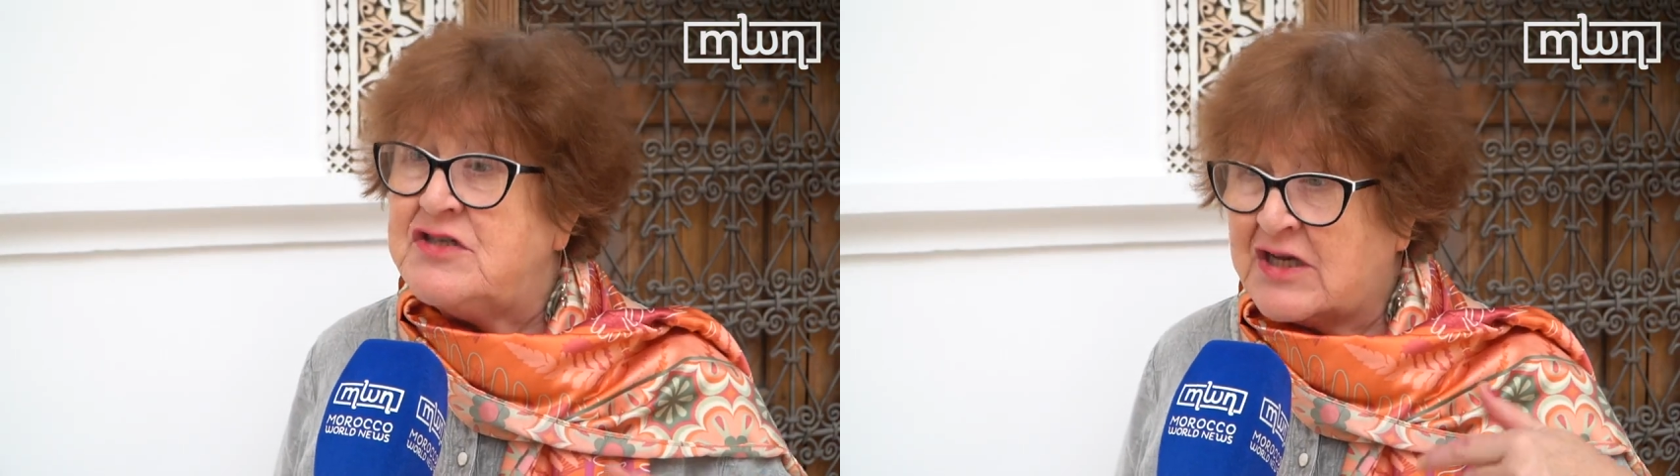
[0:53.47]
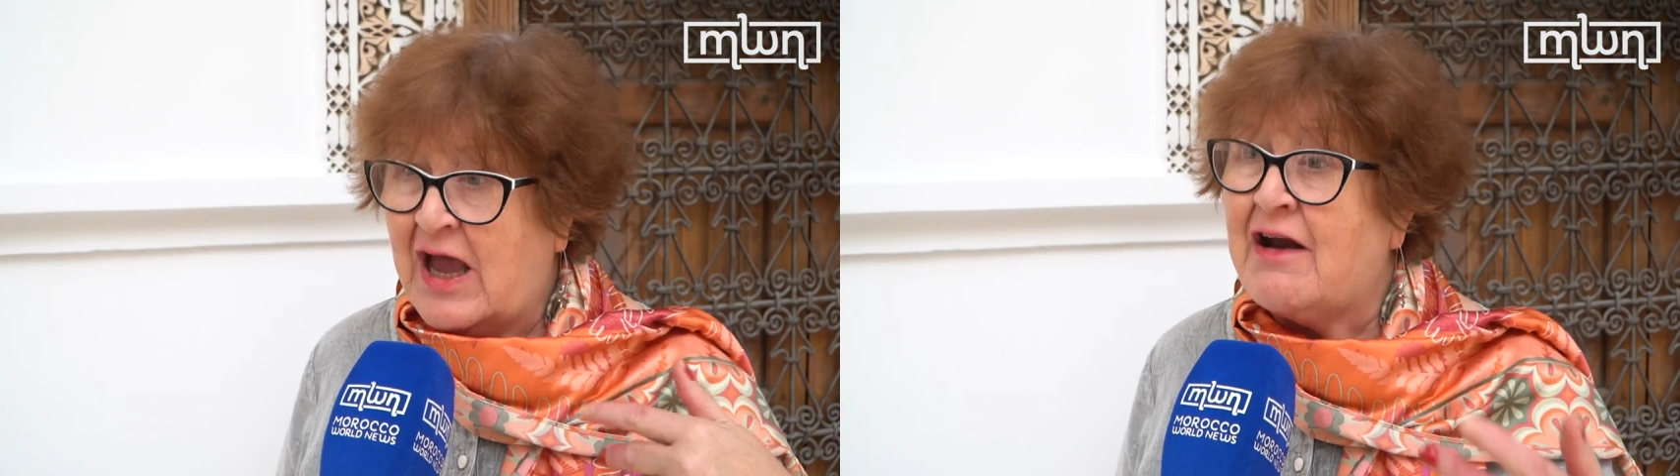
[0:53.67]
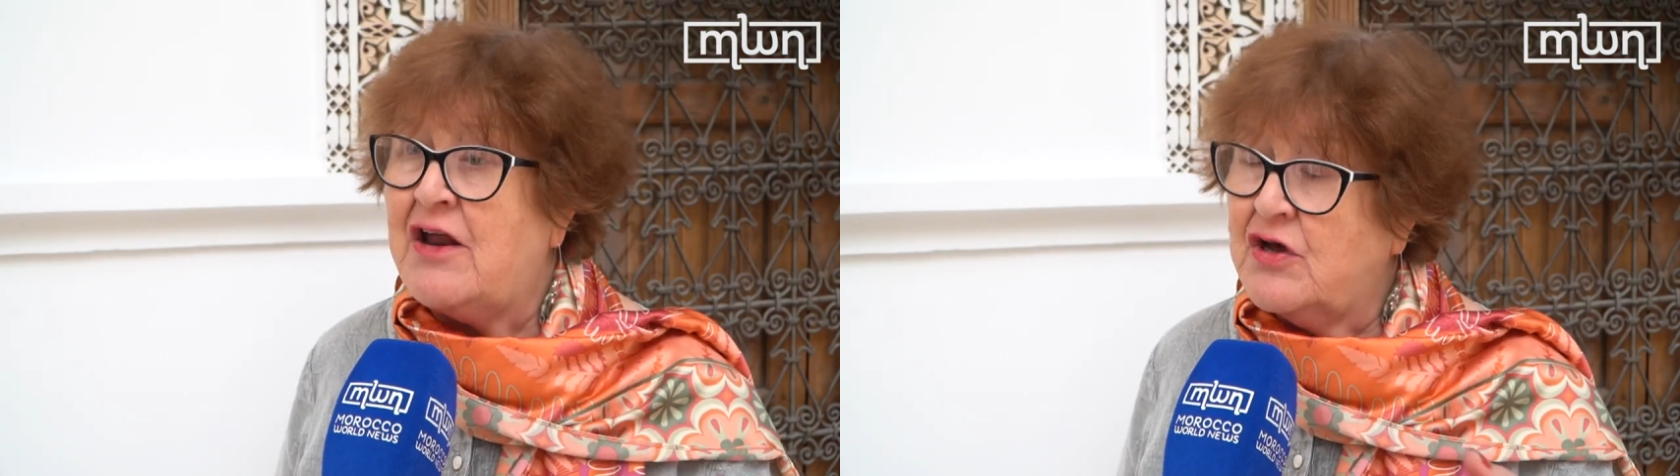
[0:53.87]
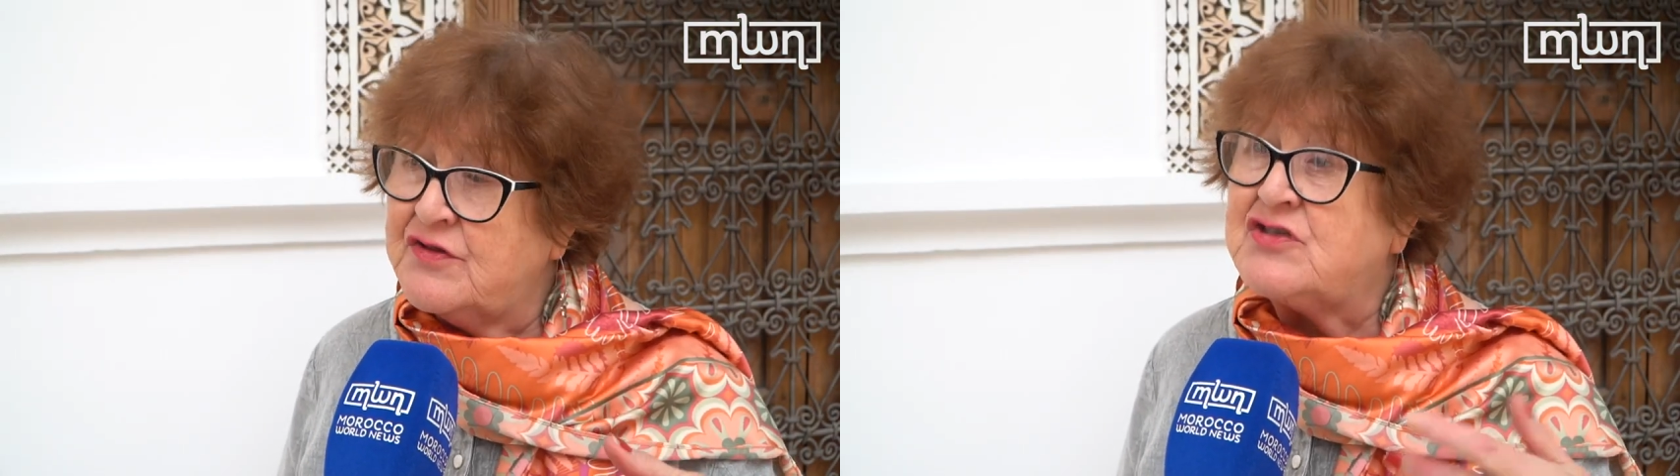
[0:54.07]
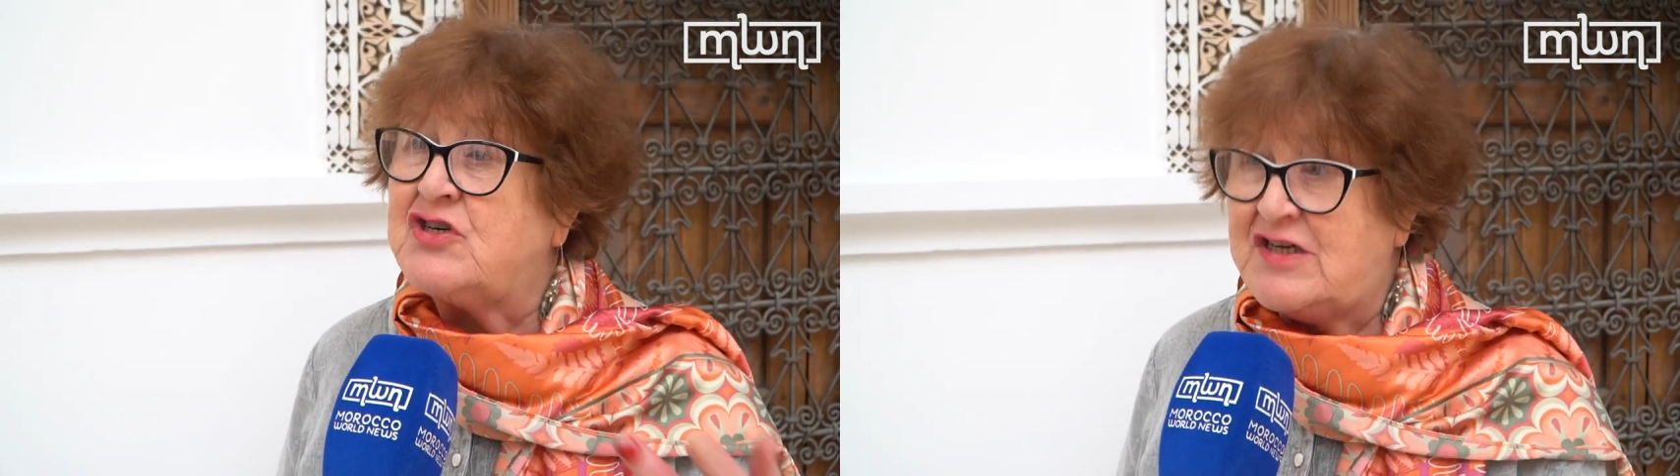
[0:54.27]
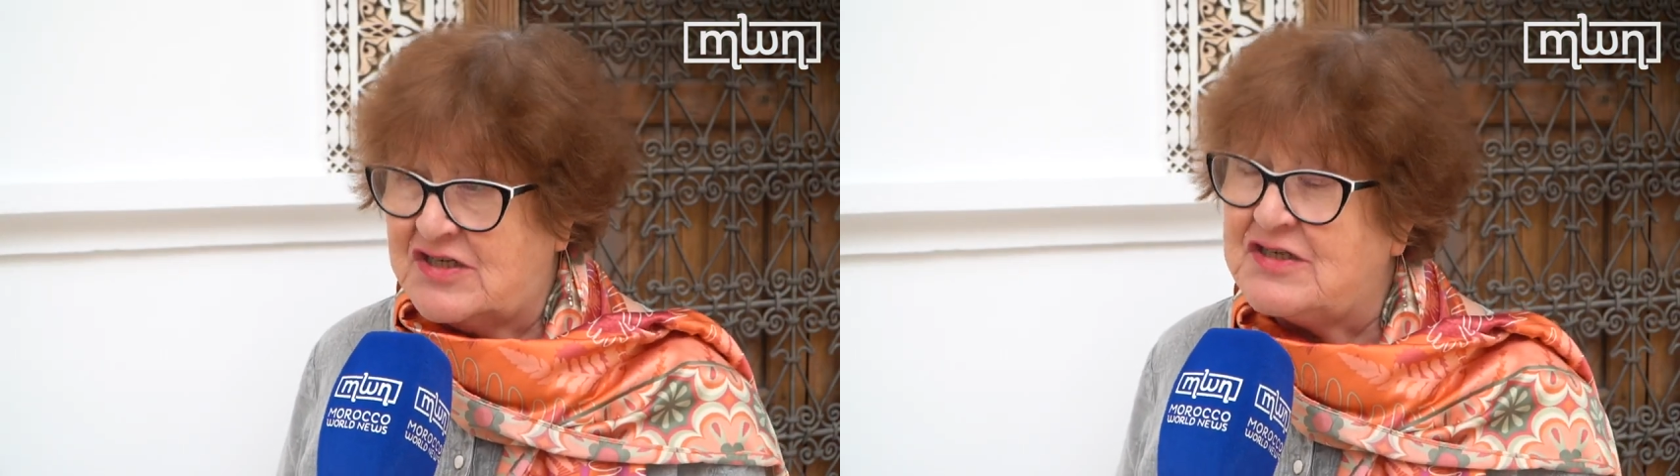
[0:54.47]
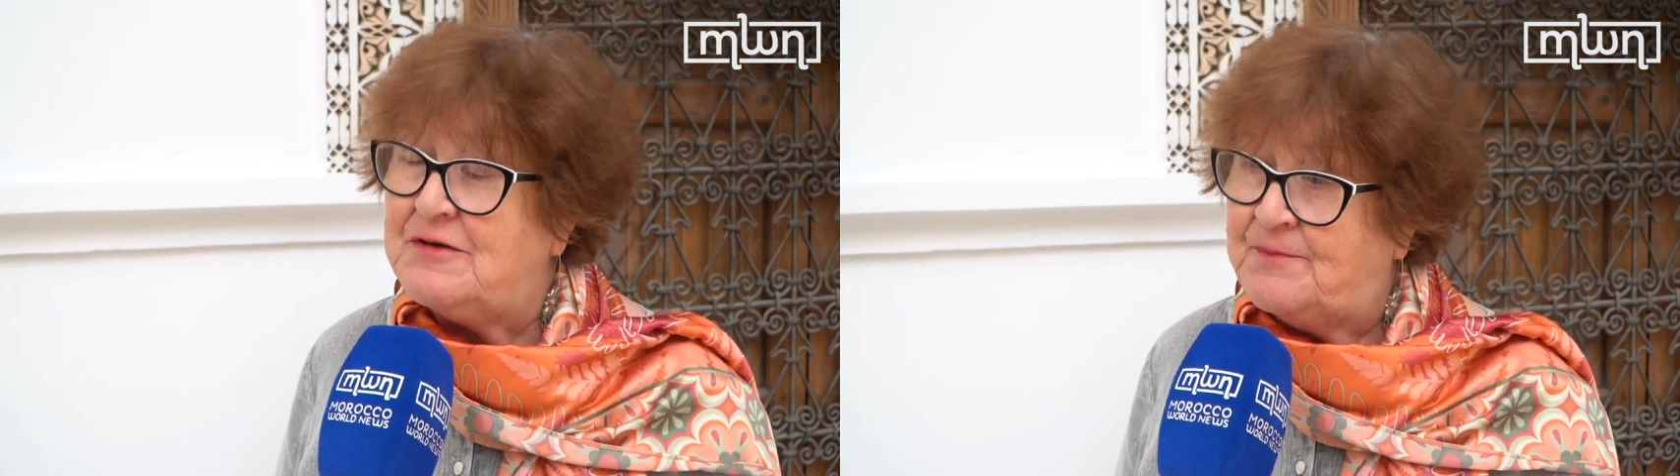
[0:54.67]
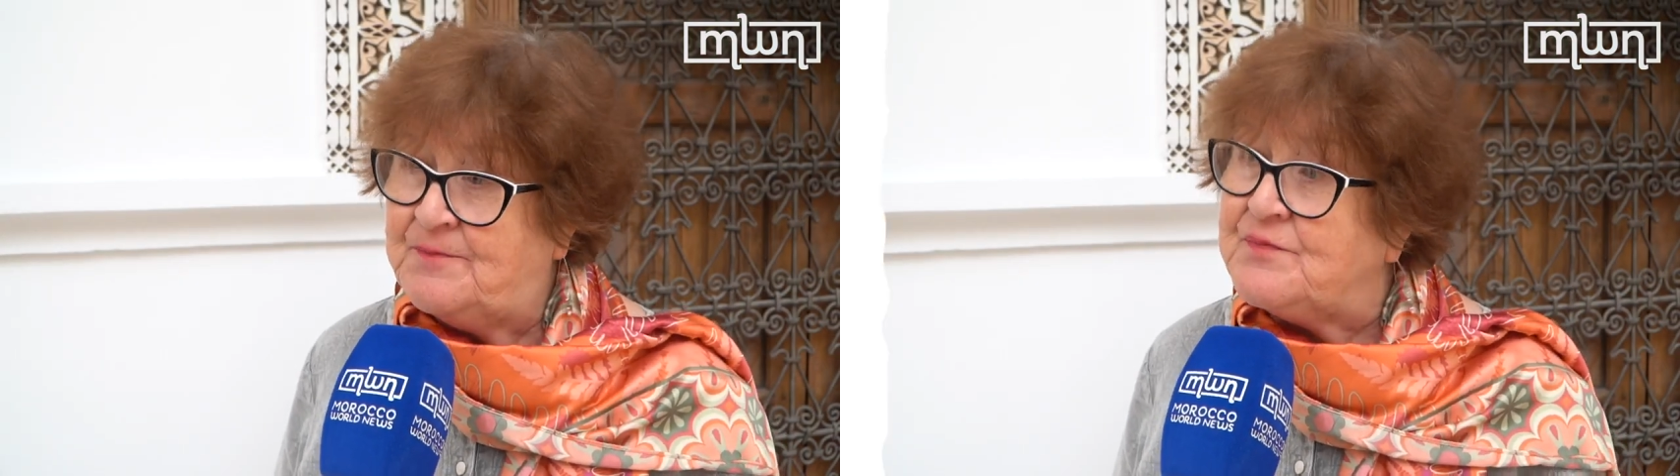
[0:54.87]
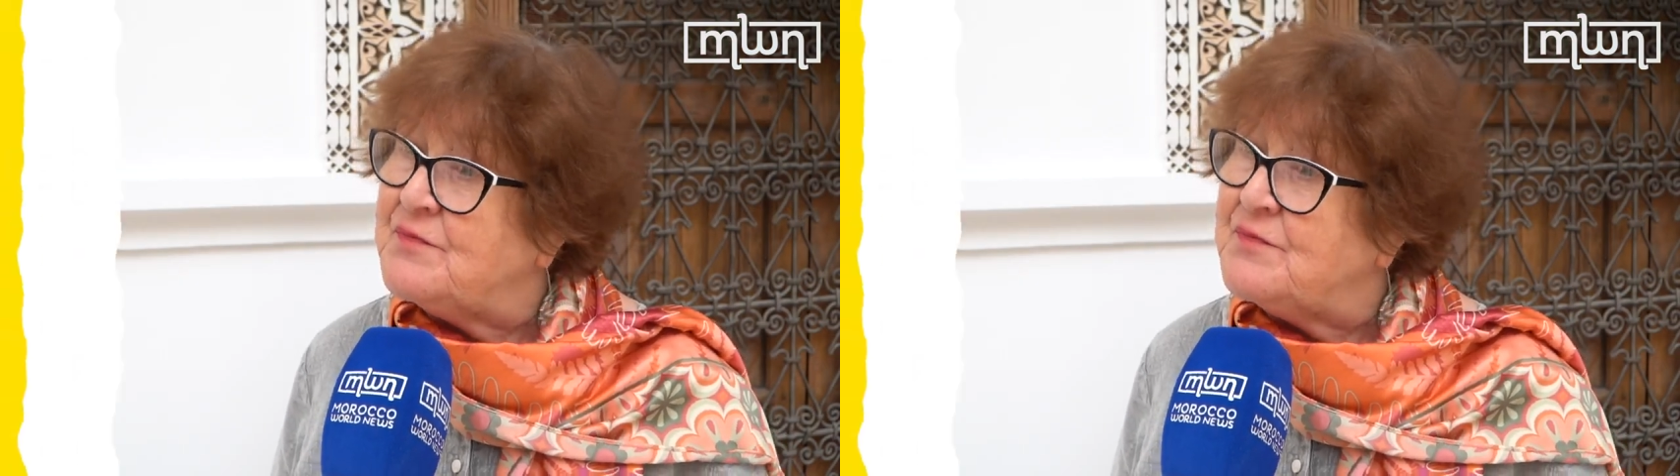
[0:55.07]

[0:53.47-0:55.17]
to carry on the tradition.